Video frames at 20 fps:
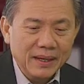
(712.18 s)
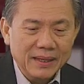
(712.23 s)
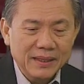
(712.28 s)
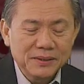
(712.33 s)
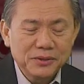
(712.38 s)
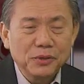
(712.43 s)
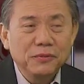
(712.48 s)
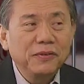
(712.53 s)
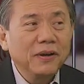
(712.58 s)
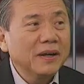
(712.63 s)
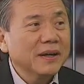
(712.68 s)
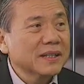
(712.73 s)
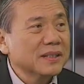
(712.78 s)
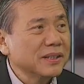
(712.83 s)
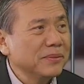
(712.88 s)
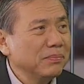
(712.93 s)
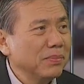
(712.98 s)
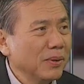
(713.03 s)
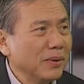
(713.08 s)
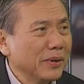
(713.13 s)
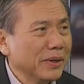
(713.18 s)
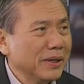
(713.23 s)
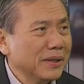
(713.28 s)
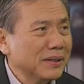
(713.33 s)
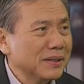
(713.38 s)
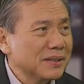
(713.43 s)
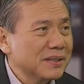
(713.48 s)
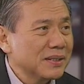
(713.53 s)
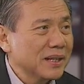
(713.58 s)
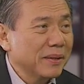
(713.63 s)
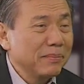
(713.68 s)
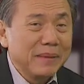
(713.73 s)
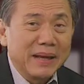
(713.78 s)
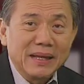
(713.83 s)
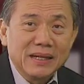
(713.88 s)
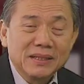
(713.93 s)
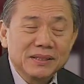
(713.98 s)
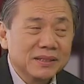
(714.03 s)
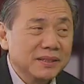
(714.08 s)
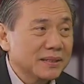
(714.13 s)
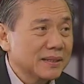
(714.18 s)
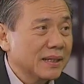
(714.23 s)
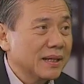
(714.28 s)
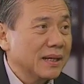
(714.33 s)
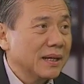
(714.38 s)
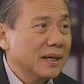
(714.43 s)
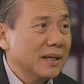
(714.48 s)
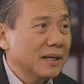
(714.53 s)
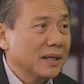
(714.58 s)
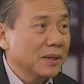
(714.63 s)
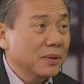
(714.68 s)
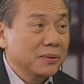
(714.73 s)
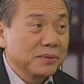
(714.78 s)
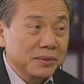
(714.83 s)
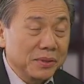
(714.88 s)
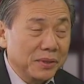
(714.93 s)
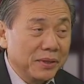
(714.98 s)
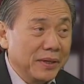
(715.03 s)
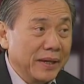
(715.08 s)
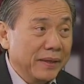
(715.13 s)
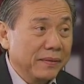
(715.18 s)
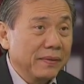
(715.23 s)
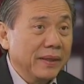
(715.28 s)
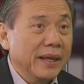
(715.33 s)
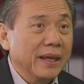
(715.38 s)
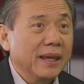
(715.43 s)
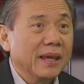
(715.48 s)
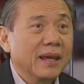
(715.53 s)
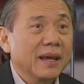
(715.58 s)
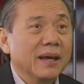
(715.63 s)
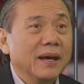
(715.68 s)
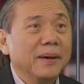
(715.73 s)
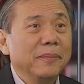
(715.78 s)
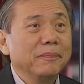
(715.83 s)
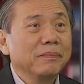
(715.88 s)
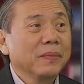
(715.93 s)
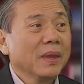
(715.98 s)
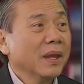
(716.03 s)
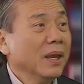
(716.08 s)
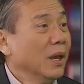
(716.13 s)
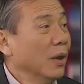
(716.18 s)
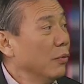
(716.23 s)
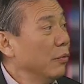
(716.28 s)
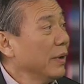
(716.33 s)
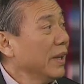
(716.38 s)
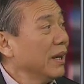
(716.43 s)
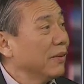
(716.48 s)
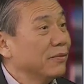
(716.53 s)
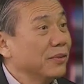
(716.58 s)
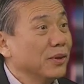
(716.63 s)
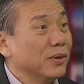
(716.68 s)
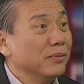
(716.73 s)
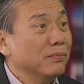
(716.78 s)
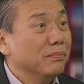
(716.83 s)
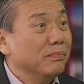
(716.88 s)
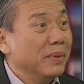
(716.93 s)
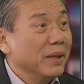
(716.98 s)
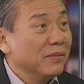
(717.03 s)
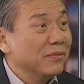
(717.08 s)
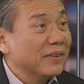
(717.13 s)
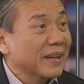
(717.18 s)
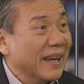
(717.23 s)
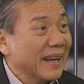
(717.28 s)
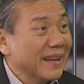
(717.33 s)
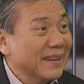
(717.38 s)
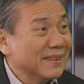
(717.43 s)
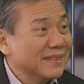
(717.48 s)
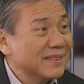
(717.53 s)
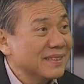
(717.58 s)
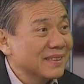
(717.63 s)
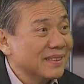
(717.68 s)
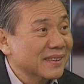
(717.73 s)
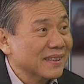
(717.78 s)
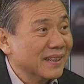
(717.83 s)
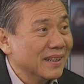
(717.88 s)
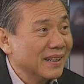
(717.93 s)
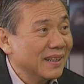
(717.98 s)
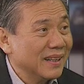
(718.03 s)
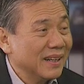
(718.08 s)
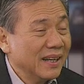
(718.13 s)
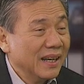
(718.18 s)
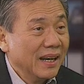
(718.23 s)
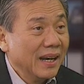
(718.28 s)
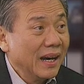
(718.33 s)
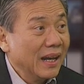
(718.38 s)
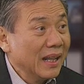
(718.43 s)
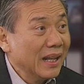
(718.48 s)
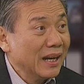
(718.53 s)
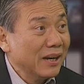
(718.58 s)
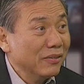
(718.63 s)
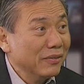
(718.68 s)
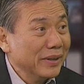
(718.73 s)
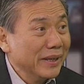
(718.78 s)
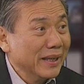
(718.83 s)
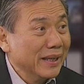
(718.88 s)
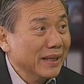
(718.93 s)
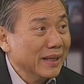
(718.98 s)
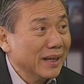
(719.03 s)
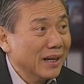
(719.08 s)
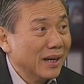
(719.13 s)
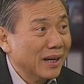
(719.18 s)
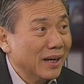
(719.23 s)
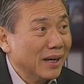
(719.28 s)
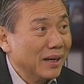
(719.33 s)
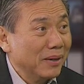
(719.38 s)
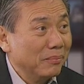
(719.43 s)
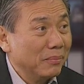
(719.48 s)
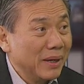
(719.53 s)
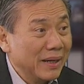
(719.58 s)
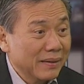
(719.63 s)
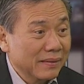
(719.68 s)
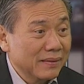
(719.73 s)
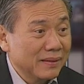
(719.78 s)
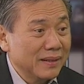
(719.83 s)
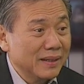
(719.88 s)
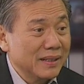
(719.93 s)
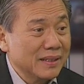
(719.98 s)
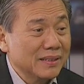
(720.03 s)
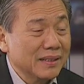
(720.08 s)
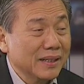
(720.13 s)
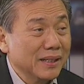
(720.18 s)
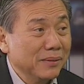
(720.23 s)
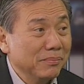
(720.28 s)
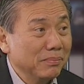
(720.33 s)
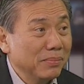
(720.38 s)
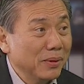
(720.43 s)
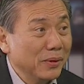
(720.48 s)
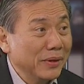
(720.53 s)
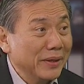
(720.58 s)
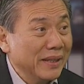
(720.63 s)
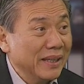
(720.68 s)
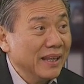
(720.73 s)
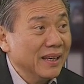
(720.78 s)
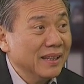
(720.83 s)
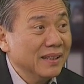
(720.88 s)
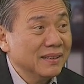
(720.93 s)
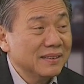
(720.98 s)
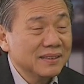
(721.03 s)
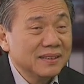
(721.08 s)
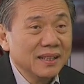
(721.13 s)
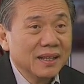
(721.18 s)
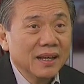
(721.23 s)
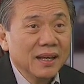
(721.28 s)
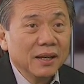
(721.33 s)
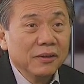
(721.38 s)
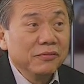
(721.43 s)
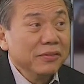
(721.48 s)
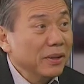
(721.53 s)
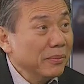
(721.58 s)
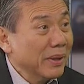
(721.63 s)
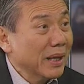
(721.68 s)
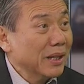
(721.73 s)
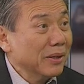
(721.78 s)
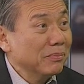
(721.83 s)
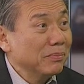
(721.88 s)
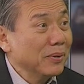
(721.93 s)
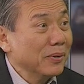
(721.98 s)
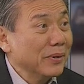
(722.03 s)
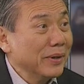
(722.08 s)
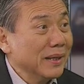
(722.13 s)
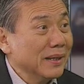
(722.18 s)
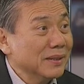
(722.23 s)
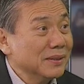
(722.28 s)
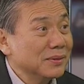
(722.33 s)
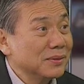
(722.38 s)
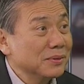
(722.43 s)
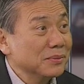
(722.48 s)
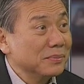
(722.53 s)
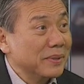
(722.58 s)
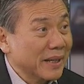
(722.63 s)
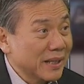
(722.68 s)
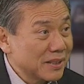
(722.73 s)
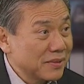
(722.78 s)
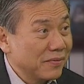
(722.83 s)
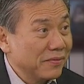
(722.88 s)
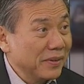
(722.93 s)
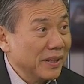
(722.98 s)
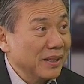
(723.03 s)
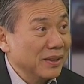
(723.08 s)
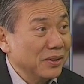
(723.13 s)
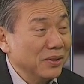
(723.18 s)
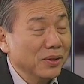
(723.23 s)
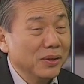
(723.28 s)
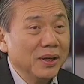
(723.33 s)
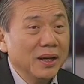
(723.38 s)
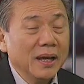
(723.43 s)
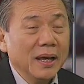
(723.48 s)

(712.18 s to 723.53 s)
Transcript: Insofar as employers and managers are concerned, I think we have no beef against allowing our mothers and employees, female employees, to breastfeed. No,